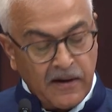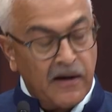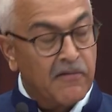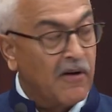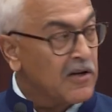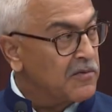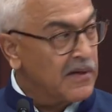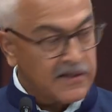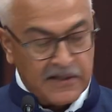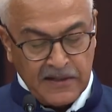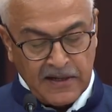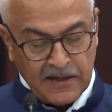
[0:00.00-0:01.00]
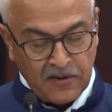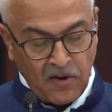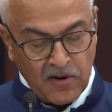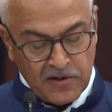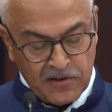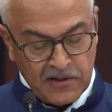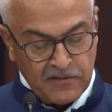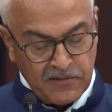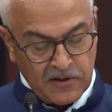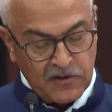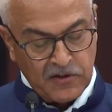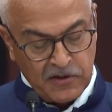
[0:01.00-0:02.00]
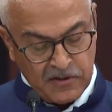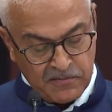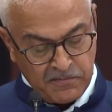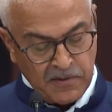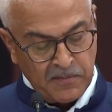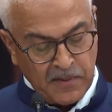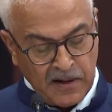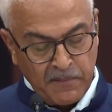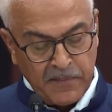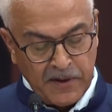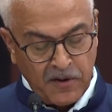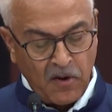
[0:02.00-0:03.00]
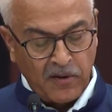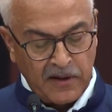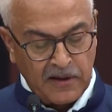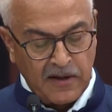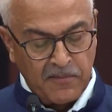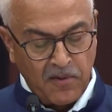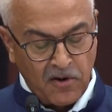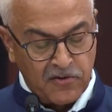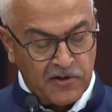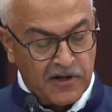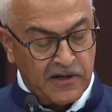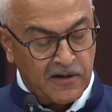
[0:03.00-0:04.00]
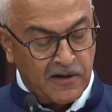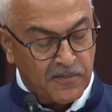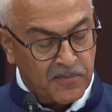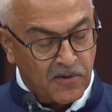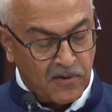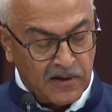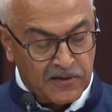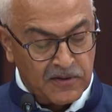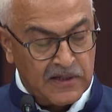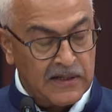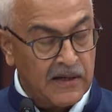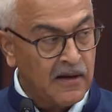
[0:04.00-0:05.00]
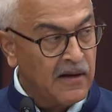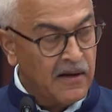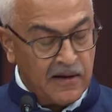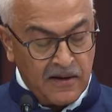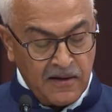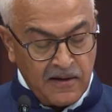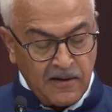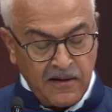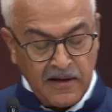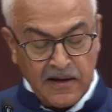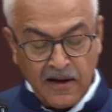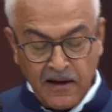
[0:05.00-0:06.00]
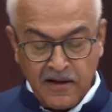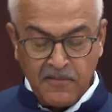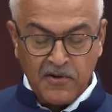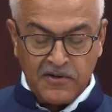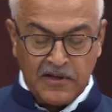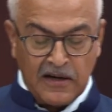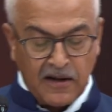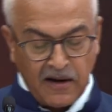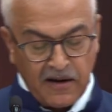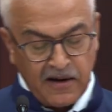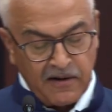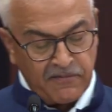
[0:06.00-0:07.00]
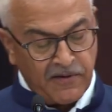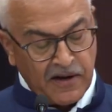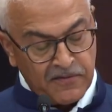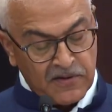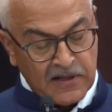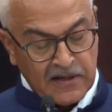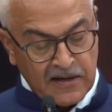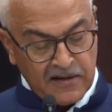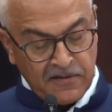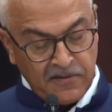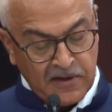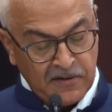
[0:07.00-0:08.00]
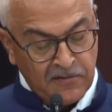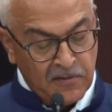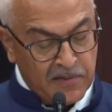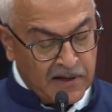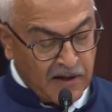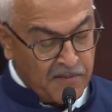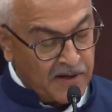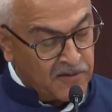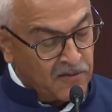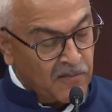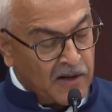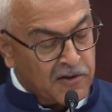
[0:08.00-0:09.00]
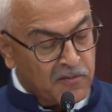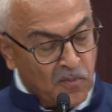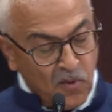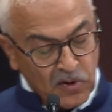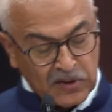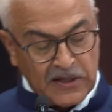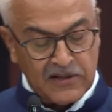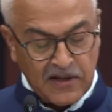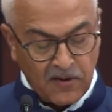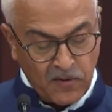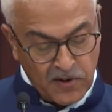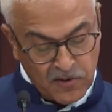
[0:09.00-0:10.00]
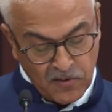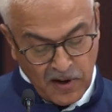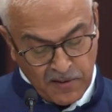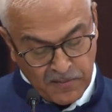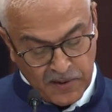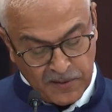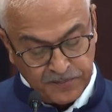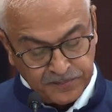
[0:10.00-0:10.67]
Advancements in technology, which people have been talking about, blockchain, cryptocurrency, AI, machine learning, 5G connectivity will be coming, much more things are going to happen.